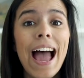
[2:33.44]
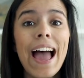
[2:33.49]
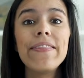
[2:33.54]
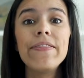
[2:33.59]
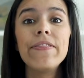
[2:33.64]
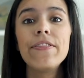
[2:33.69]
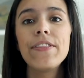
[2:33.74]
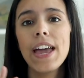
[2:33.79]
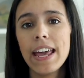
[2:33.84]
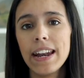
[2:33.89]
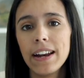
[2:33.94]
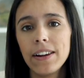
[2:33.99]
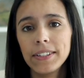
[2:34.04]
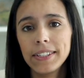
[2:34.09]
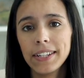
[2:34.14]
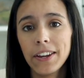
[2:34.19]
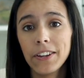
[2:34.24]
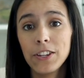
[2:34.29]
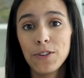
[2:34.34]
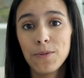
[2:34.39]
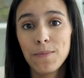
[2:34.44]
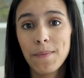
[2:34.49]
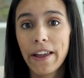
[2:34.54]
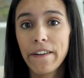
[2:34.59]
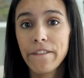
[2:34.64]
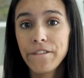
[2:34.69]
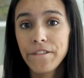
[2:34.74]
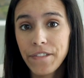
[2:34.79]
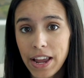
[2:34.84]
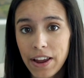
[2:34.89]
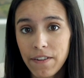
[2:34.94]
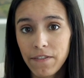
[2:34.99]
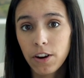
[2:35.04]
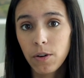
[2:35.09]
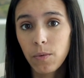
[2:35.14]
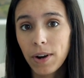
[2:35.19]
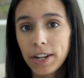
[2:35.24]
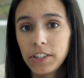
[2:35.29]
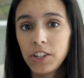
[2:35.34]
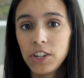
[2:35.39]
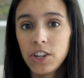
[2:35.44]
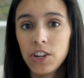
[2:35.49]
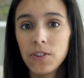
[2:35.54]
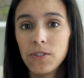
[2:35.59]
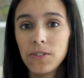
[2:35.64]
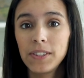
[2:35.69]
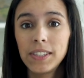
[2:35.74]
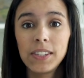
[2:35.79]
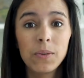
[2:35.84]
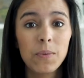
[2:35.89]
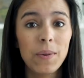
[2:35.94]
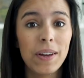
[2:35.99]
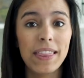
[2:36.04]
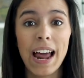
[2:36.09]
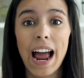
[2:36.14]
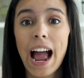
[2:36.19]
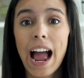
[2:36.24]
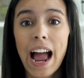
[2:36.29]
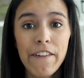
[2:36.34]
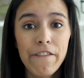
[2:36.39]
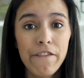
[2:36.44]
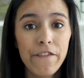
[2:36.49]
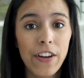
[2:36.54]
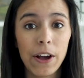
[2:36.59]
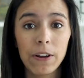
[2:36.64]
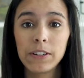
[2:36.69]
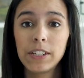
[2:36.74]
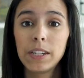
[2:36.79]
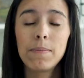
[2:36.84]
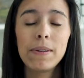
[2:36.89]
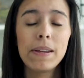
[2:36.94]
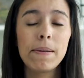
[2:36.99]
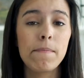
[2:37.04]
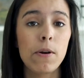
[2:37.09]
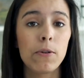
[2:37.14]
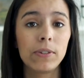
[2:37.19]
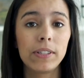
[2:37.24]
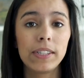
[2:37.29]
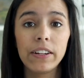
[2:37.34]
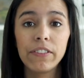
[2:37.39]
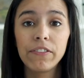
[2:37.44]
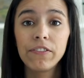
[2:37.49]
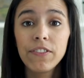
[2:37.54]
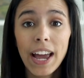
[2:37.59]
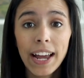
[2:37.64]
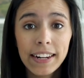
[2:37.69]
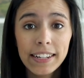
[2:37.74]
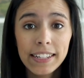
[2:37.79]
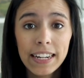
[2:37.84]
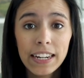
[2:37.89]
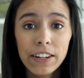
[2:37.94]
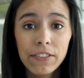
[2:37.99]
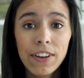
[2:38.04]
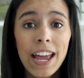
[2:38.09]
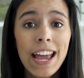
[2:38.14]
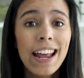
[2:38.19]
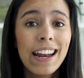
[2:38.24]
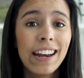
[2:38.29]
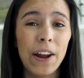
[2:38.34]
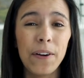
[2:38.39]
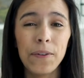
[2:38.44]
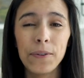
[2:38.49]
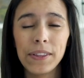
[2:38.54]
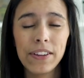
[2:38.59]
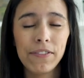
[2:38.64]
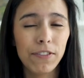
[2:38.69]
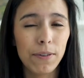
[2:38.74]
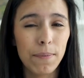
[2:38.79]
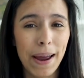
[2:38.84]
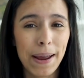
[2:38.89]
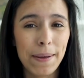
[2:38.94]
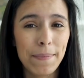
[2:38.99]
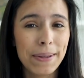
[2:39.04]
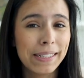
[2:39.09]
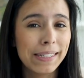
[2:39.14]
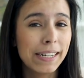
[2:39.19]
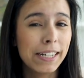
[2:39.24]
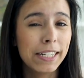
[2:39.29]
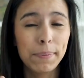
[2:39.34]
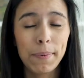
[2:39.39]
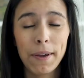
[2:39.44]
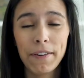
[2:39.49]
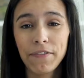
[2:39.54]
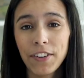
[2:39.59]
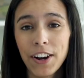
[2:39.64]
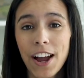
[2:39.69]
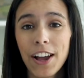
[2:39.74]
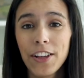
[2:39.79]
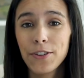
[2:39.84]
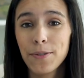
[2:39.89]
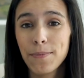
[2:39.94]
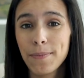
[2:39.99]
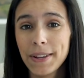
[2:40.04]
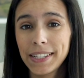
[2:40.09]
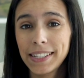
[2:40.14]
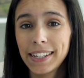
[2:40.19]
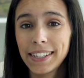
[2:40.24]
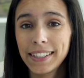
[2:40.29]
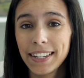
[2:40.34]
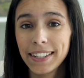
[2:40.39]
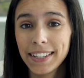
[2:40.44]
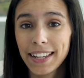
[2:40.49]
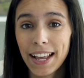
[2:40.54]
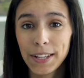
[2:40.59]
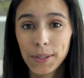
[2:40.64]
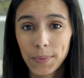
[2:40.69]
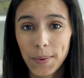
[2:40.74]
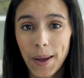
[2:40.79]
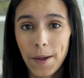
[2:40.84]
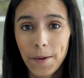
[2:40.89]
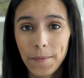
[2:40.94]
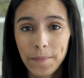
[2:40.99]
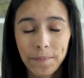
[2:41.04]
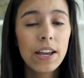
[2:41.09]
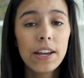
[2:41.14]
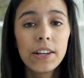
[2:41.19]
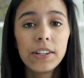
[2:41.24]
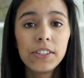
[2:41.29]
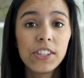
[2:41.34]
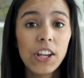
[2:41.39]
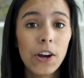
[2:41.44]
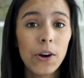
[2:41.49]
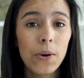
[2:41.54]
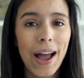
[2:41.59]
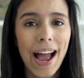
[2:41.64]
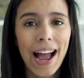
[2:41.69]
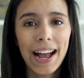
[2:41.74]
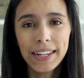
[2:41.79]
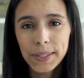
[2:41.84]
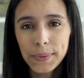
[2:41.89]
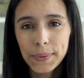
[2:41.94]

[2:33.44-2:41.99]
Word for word: And then I'll tell you my favorite one to use, the one that I've found to be most effective, not only for my business, but for other businesses as well. So as we